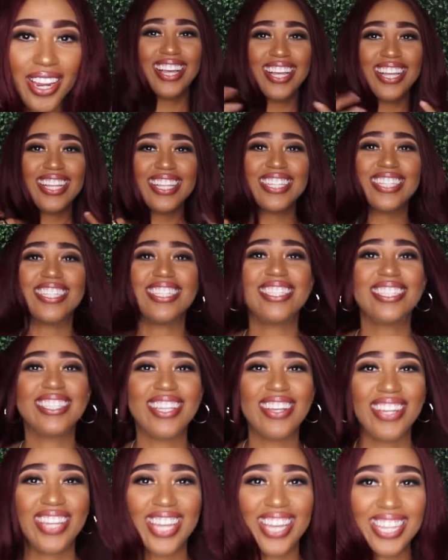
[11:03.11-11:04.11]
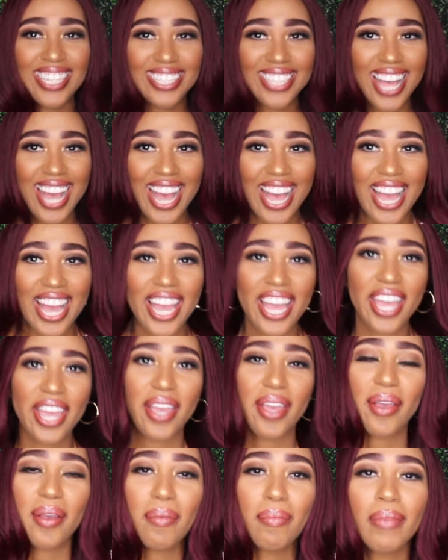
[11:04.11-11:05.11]
So I
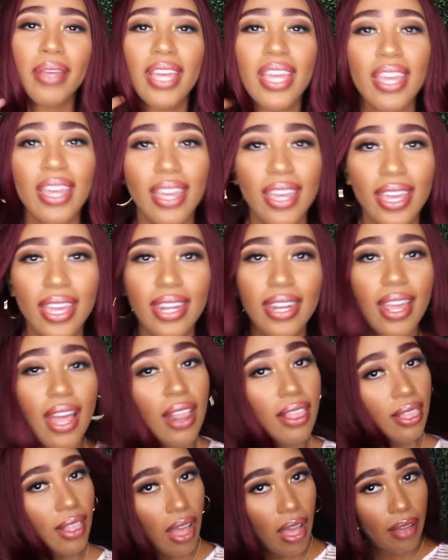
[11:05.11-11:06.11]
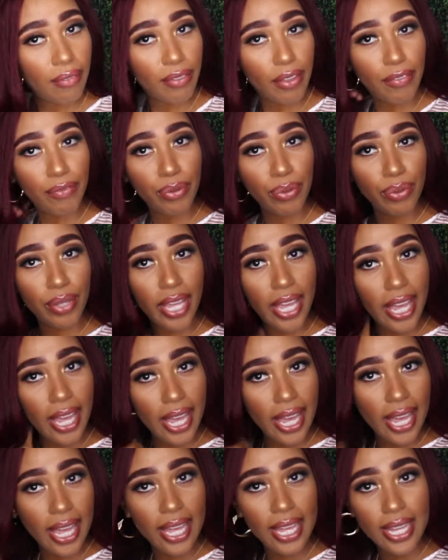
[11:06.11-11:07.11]
am in love, if you
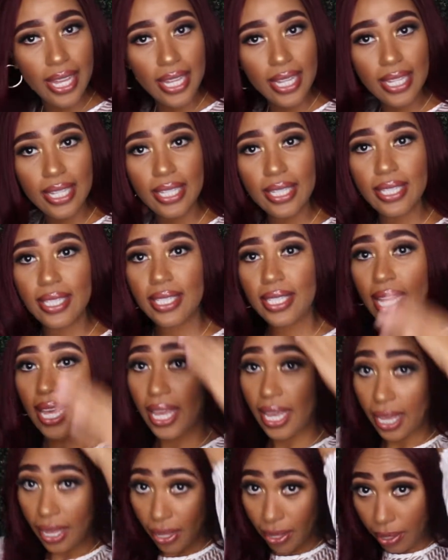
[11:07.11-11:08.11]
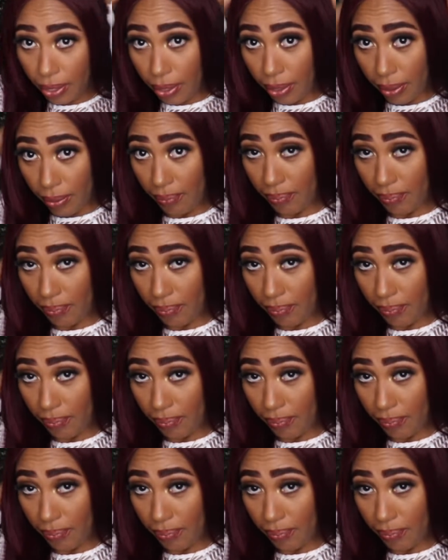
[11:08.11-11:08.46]
can't tell.